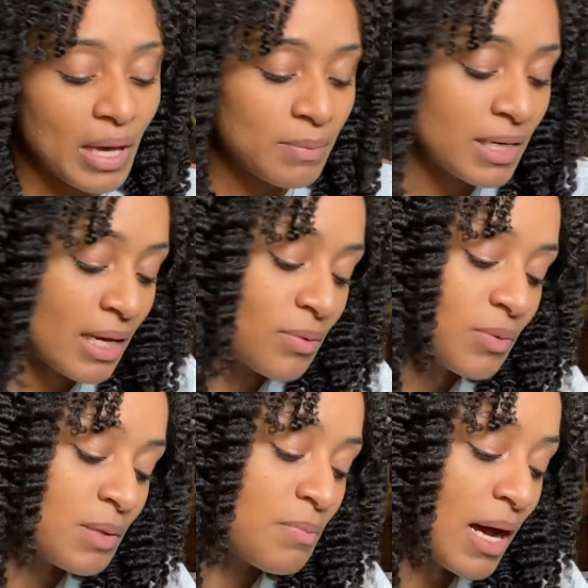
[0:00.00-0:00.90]
I mean, I don't
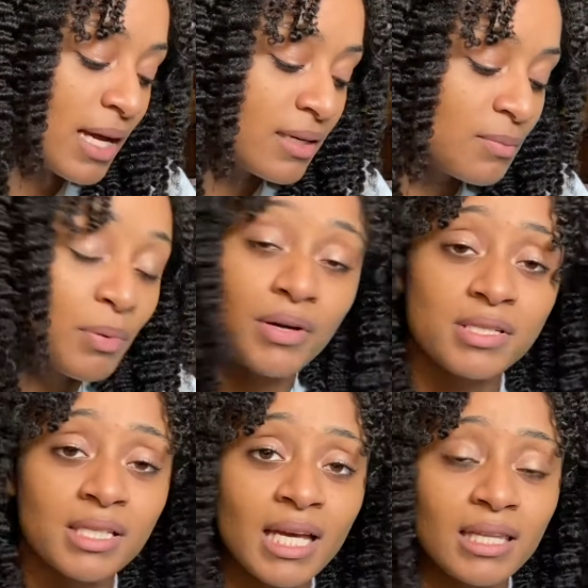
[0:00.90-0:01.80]
really mind
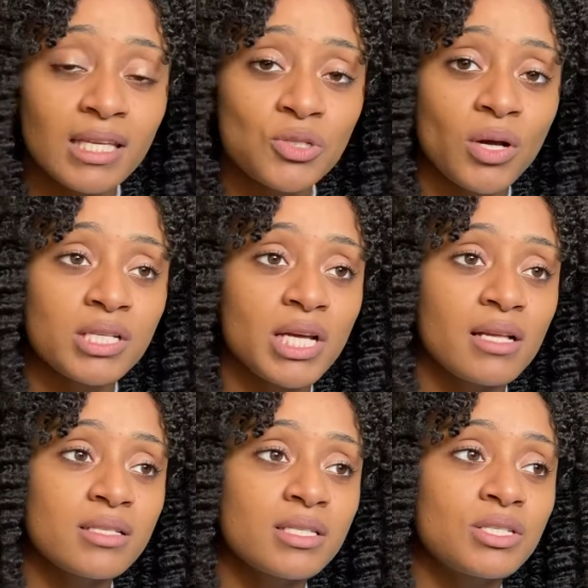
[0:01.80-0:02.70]
personally. I think drawing
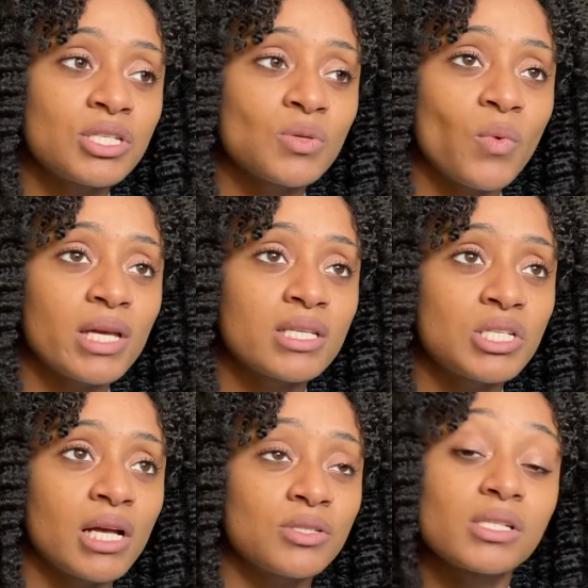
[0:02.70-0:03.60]
challenges is just a way to
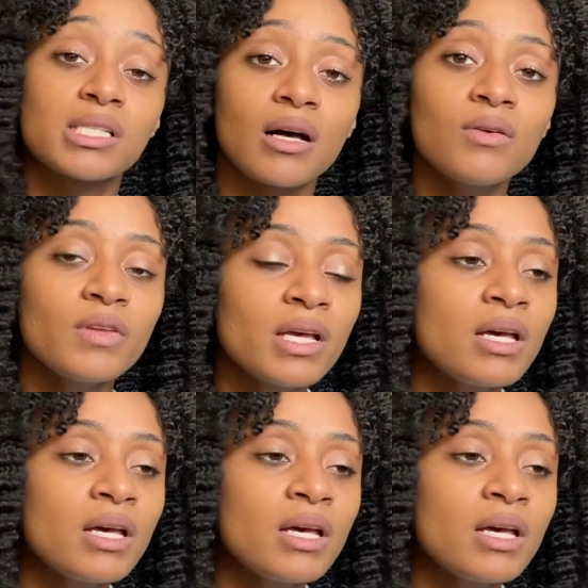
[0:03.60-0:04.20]
challenge yourself.